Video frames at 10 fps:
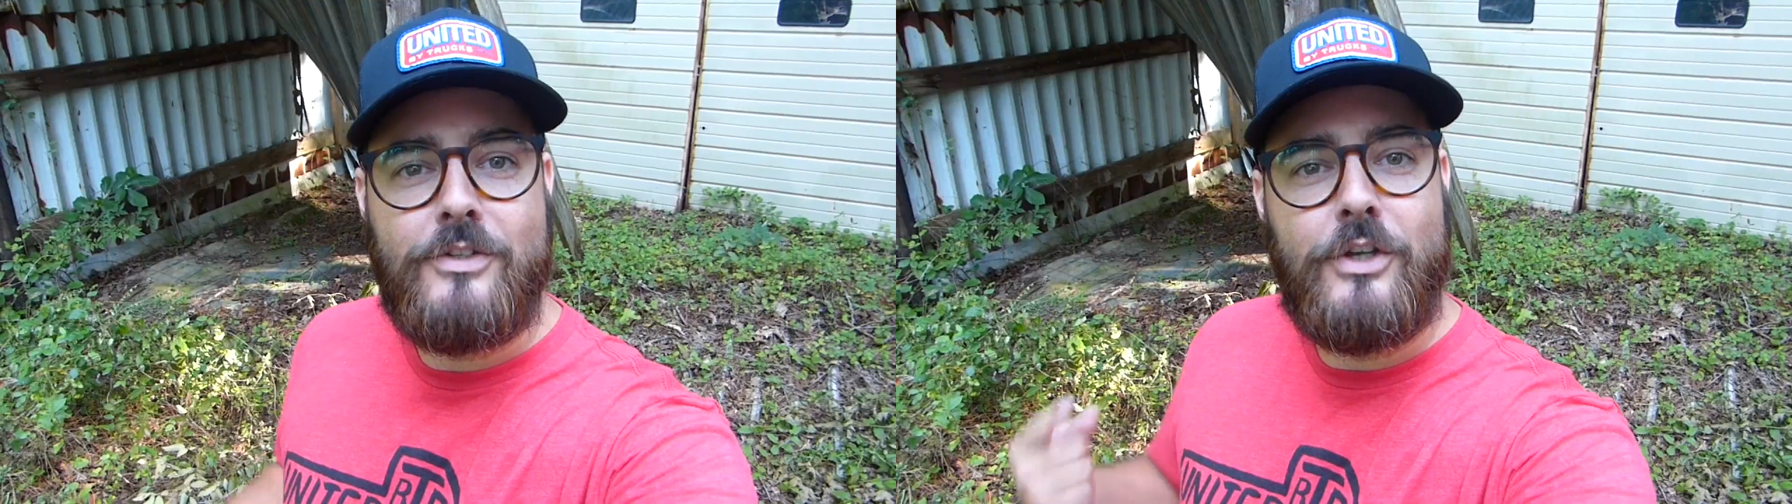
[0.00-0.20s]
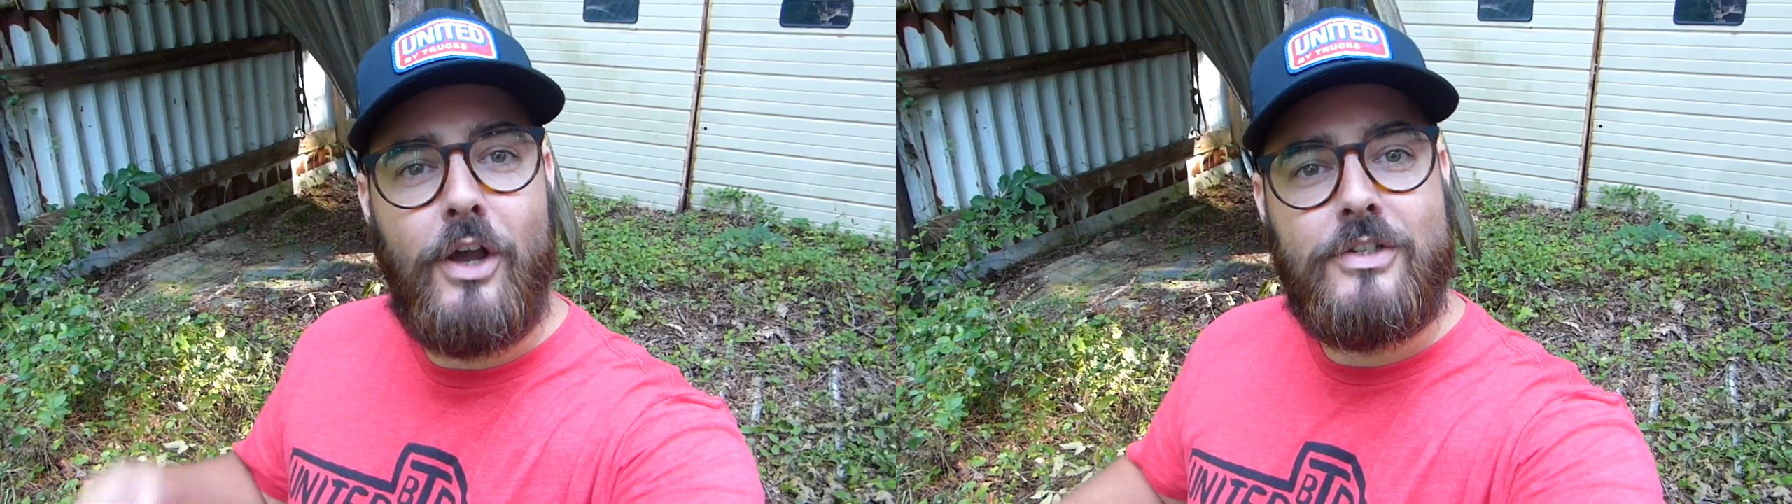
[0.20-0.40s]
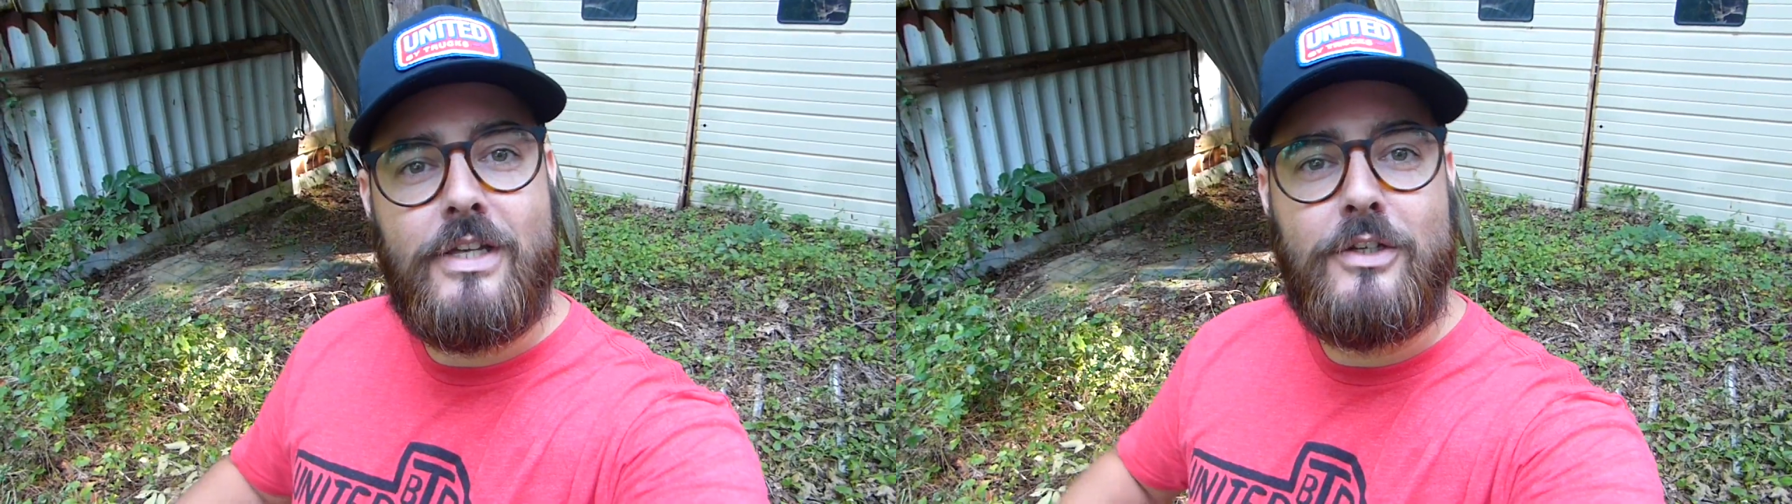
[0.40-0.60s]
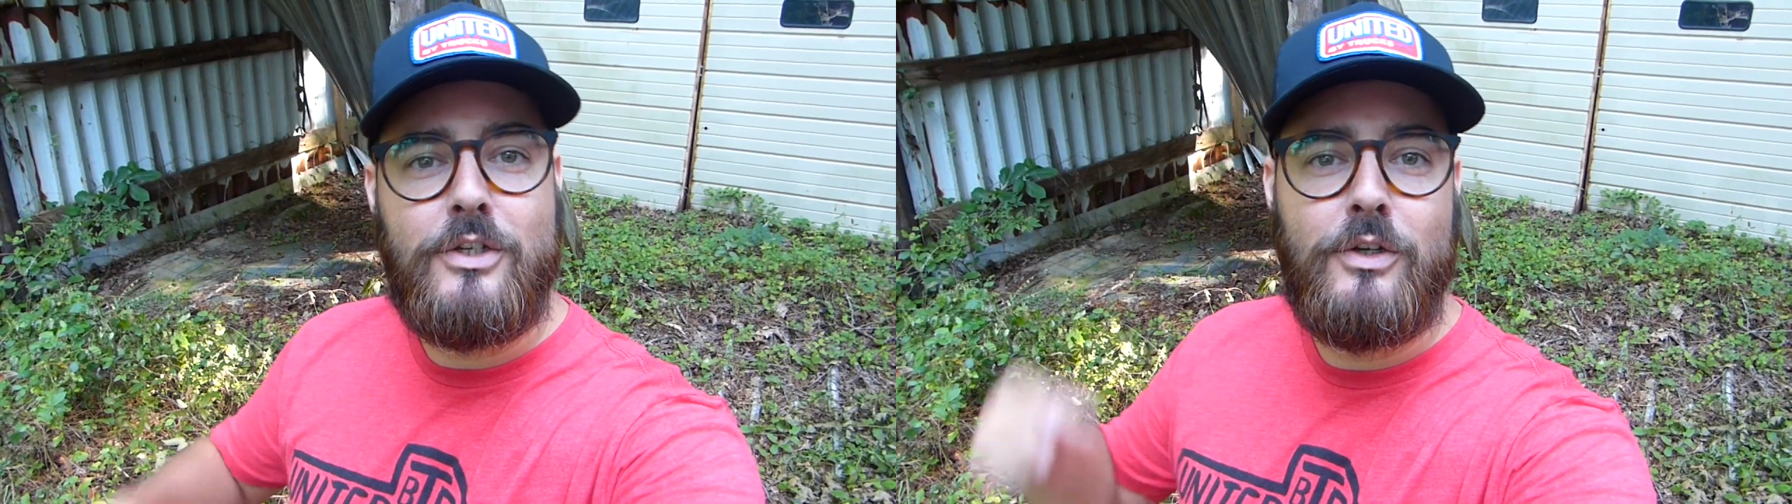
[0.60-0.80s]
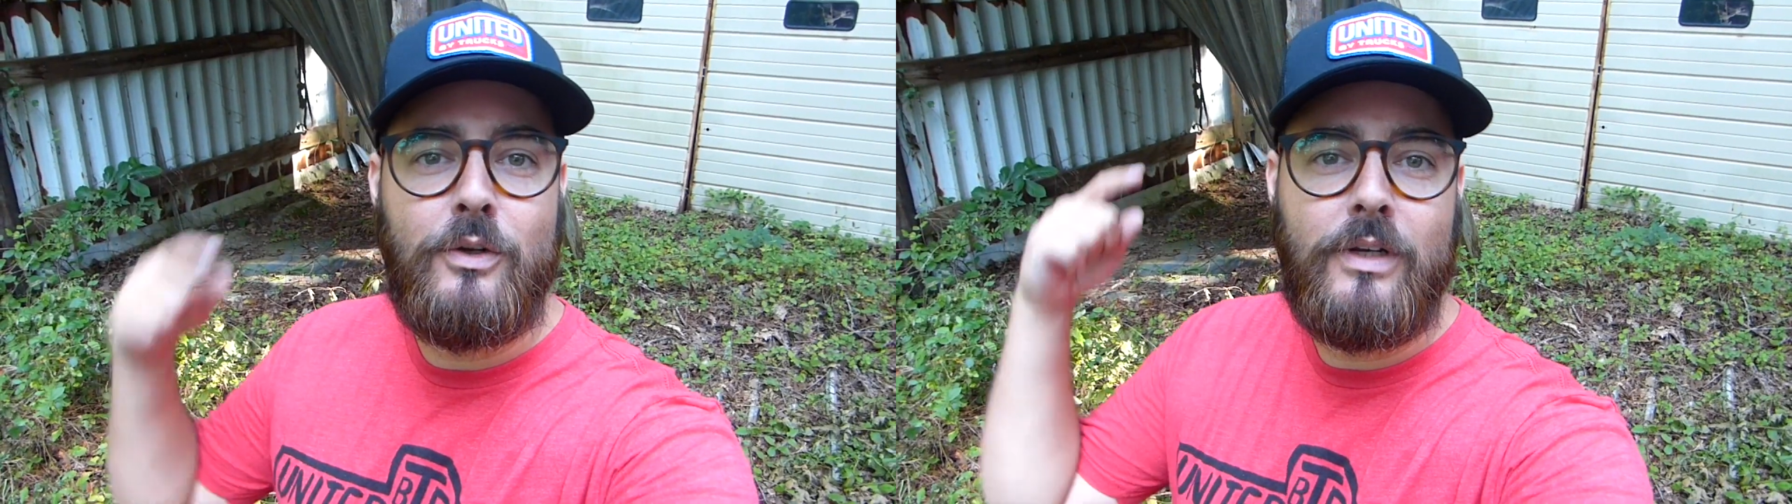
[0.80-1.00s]
So y'all stay
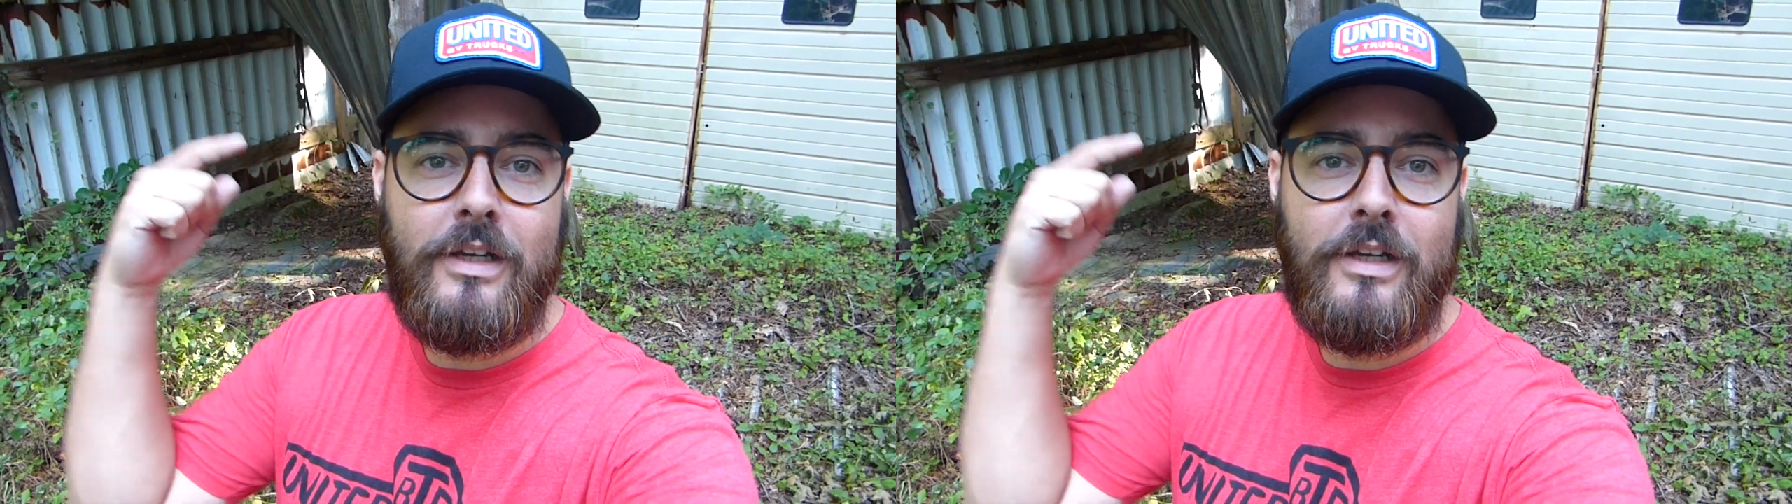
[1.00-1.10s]
tuned